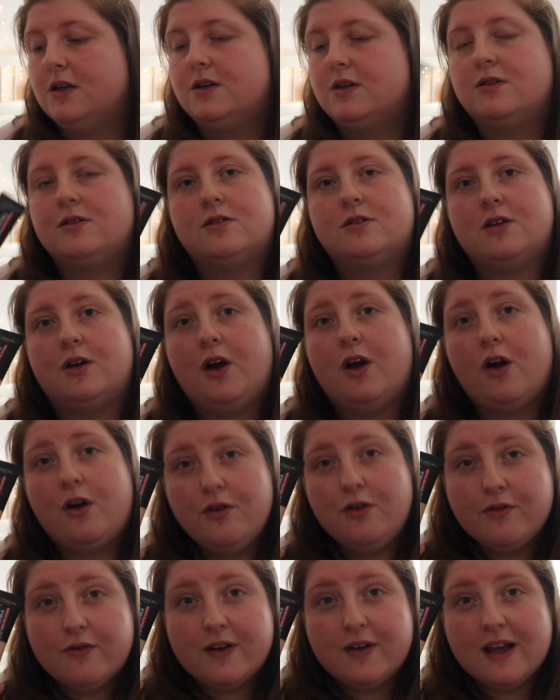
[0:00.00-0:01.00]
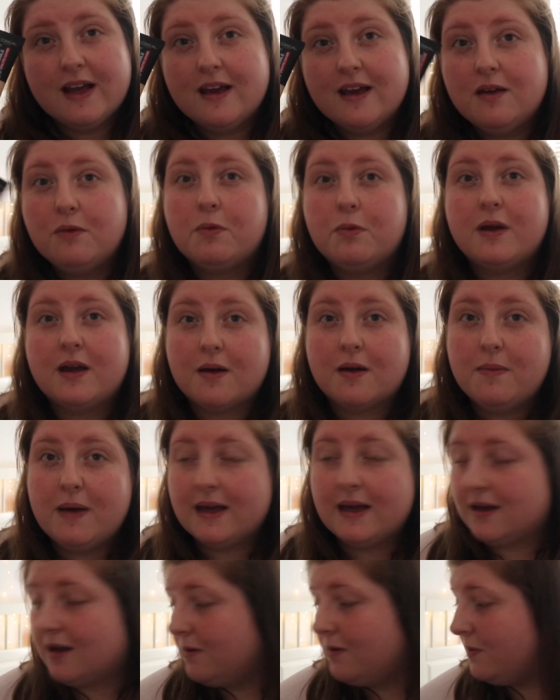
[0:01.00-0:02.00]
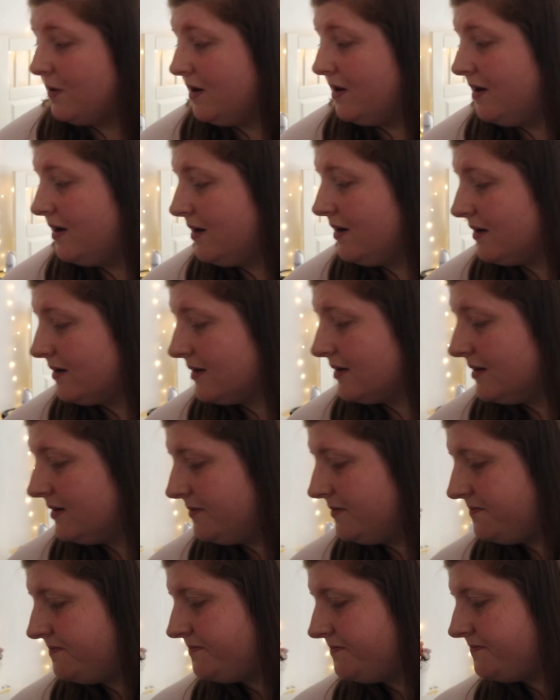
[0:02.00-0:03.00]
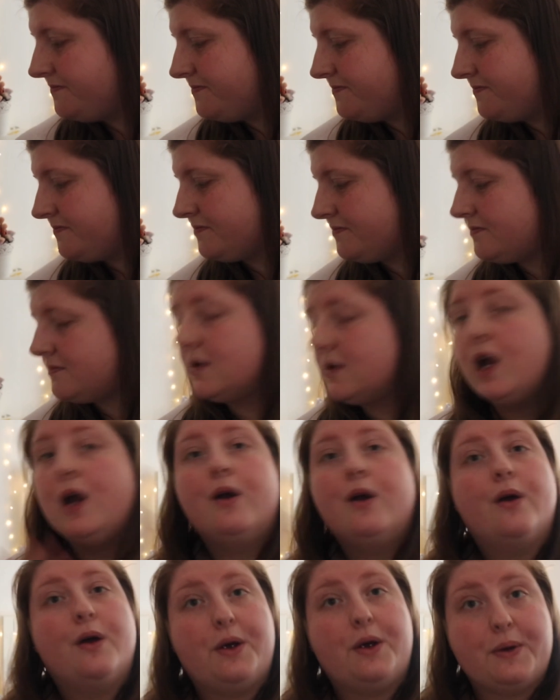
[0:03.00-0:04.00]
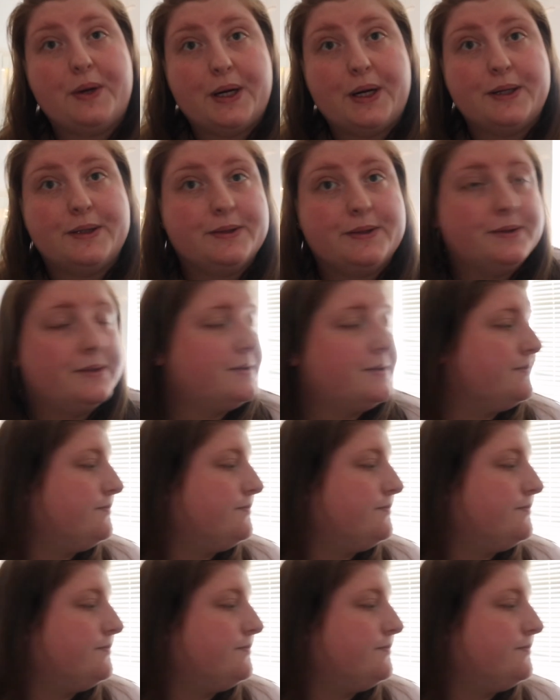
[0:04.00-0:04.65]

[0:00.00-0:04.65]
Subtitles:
So hopefully we can make it work. Who knows?